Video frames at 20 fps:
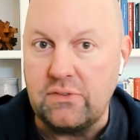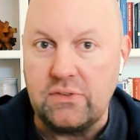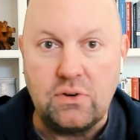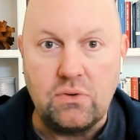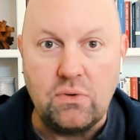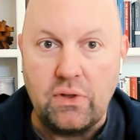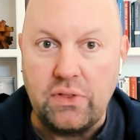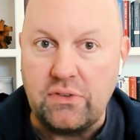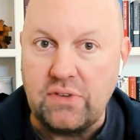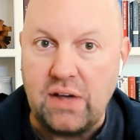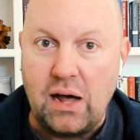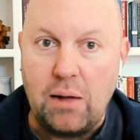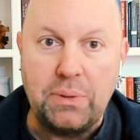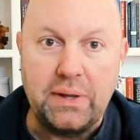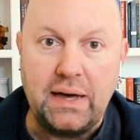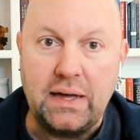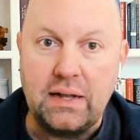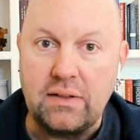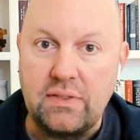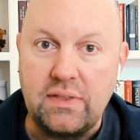and do all these
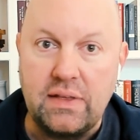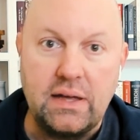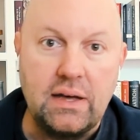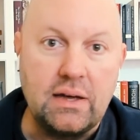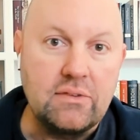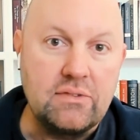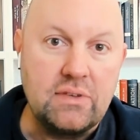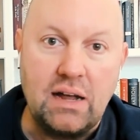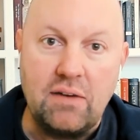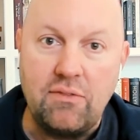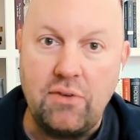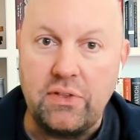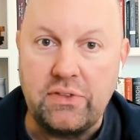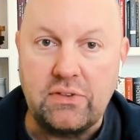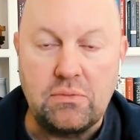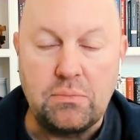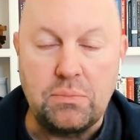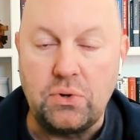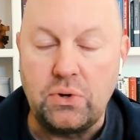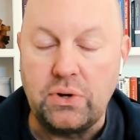complicated things and have all these
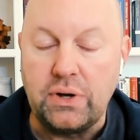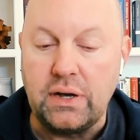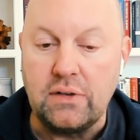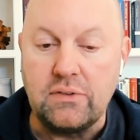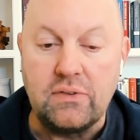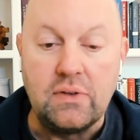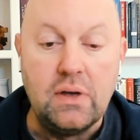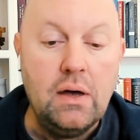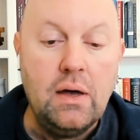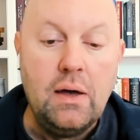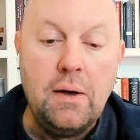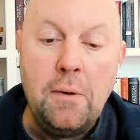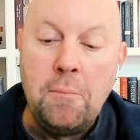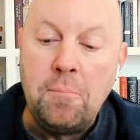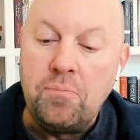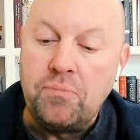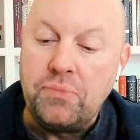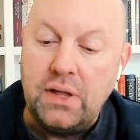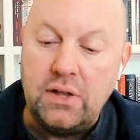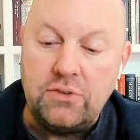employees,
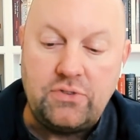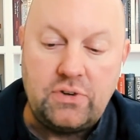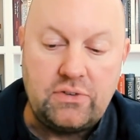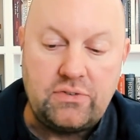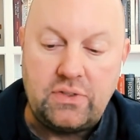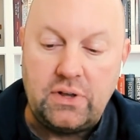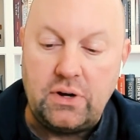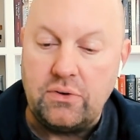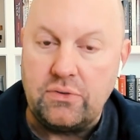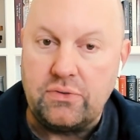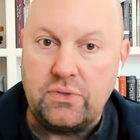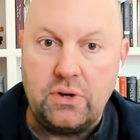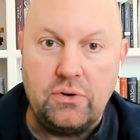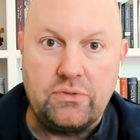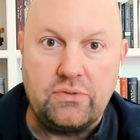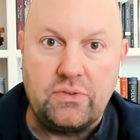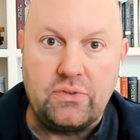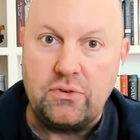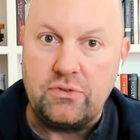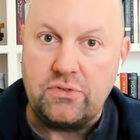it's just
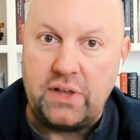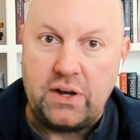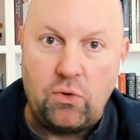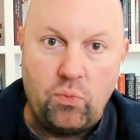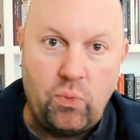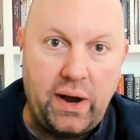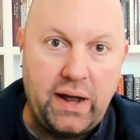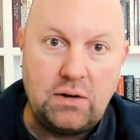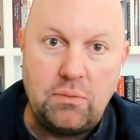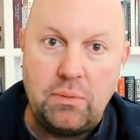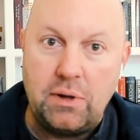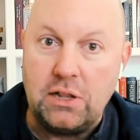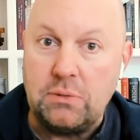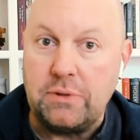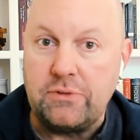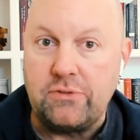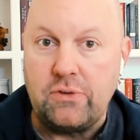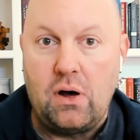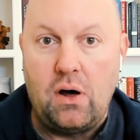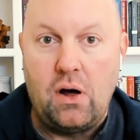there's like random
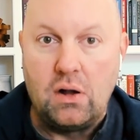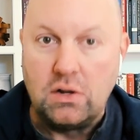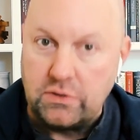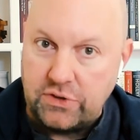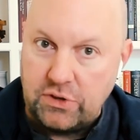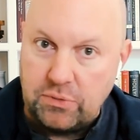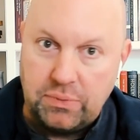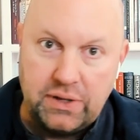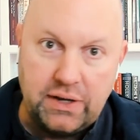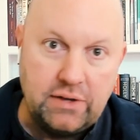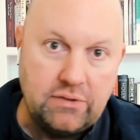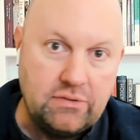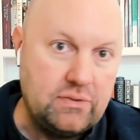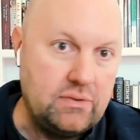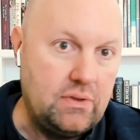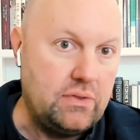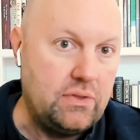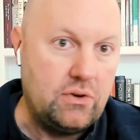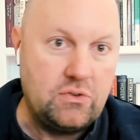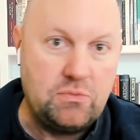elements all over the place.
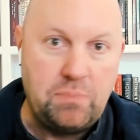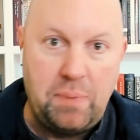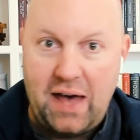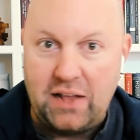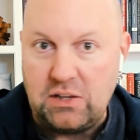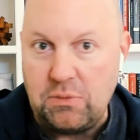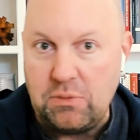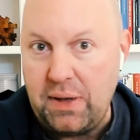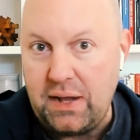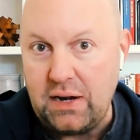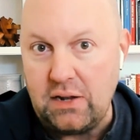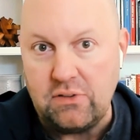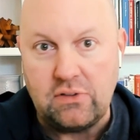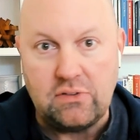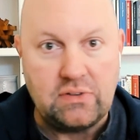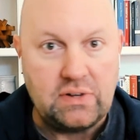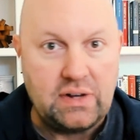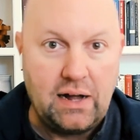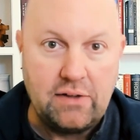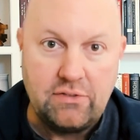There's path dependence as
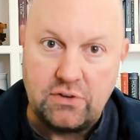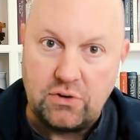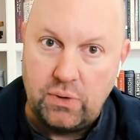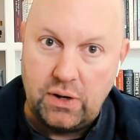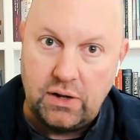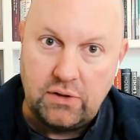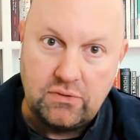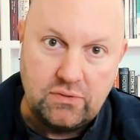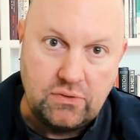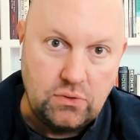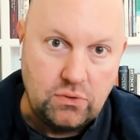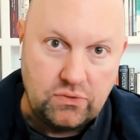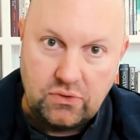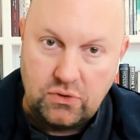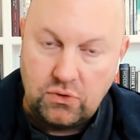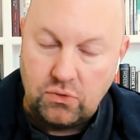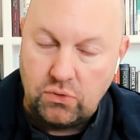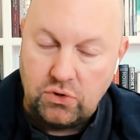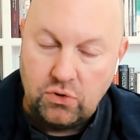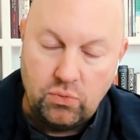a consequence.
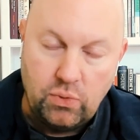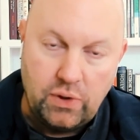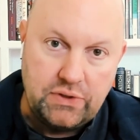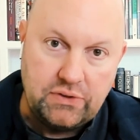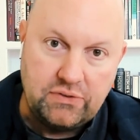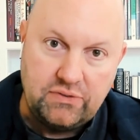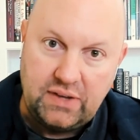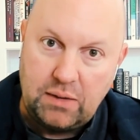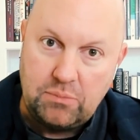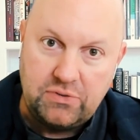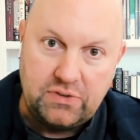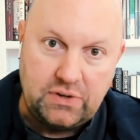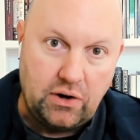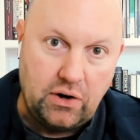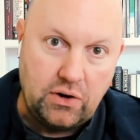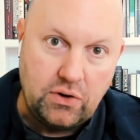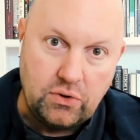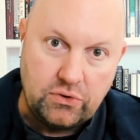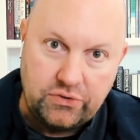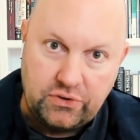You run the same
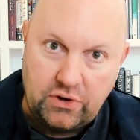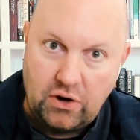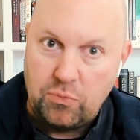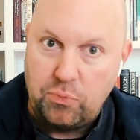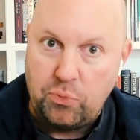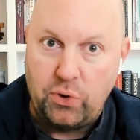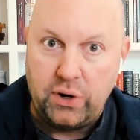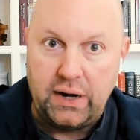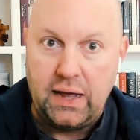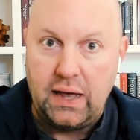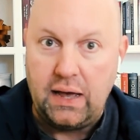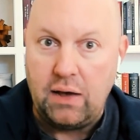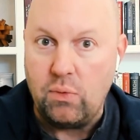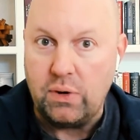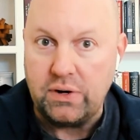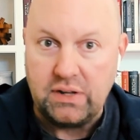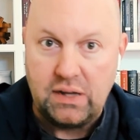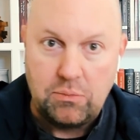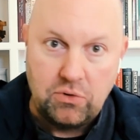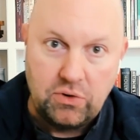scenario, start with point A,
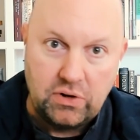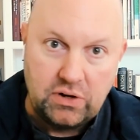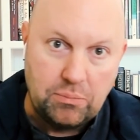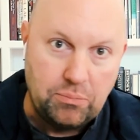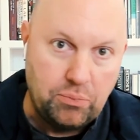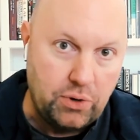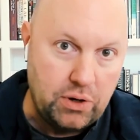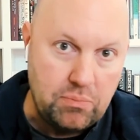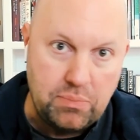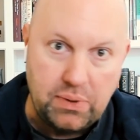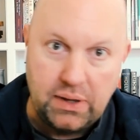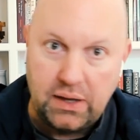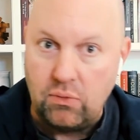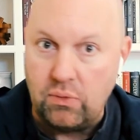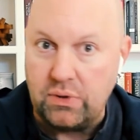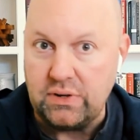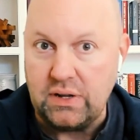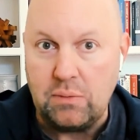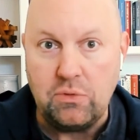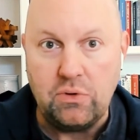one time you end up point B,
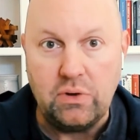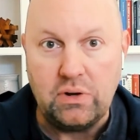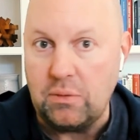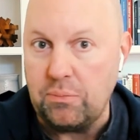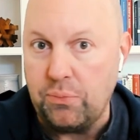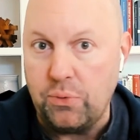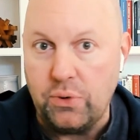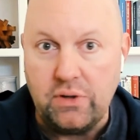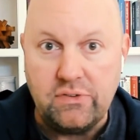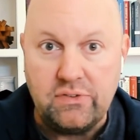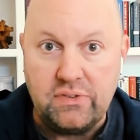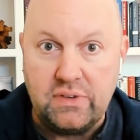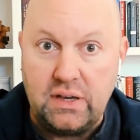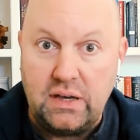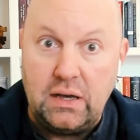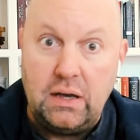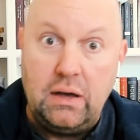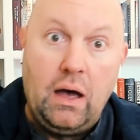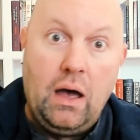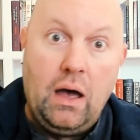one time you end up point Z.